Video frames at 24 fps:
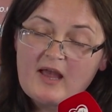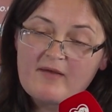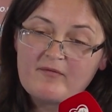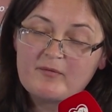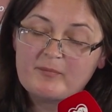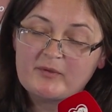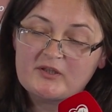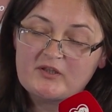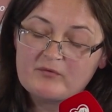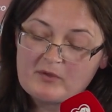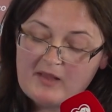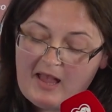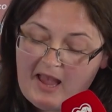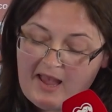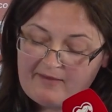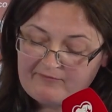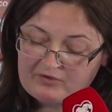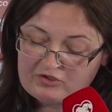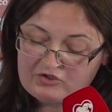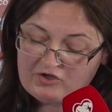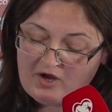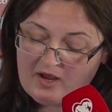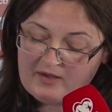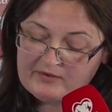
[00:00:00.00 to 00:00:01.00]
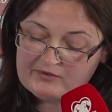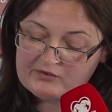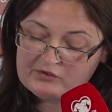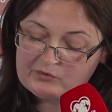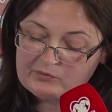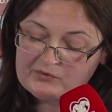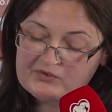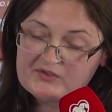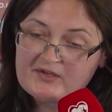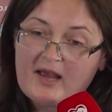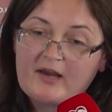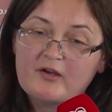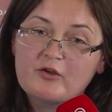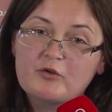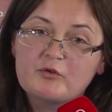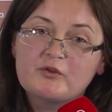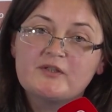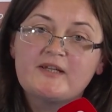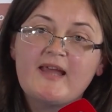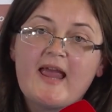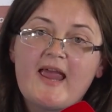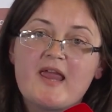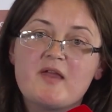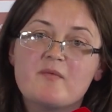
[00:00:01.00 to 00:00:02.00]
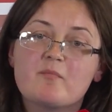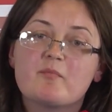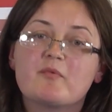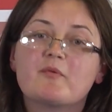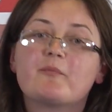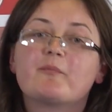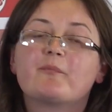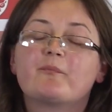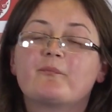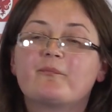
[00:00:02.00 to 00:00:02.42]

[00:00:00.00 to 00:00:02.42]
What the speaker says: everybody will have a chance to see a good game.